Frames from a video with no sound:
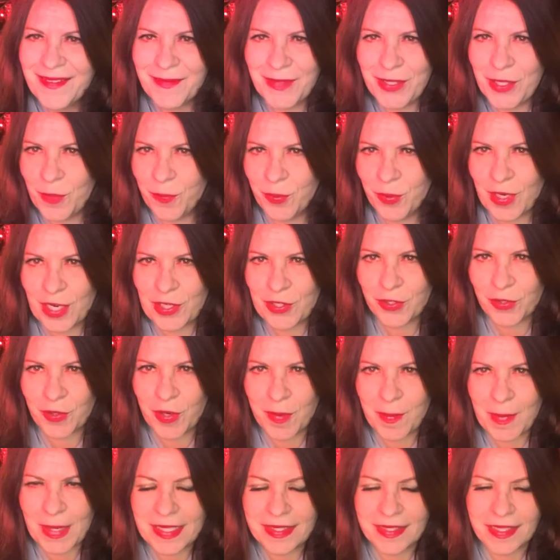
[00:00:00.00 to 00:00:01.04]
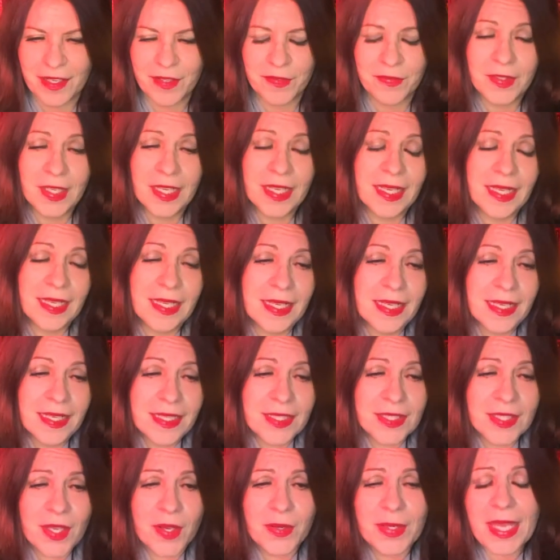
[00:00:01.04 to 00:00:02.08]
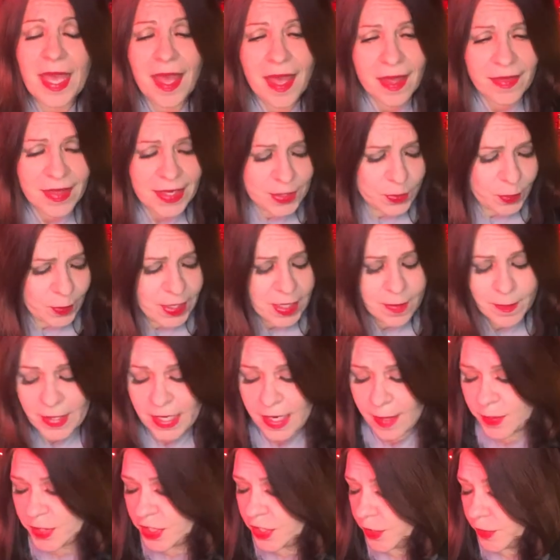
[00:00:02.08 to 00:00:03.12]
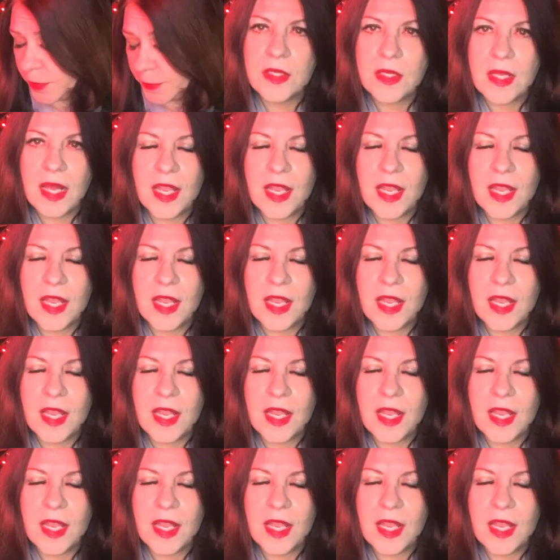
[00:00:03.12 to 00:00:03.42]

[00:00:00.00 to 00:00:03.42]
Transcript: No pressure on myself. So yeah, that's what I've been up to.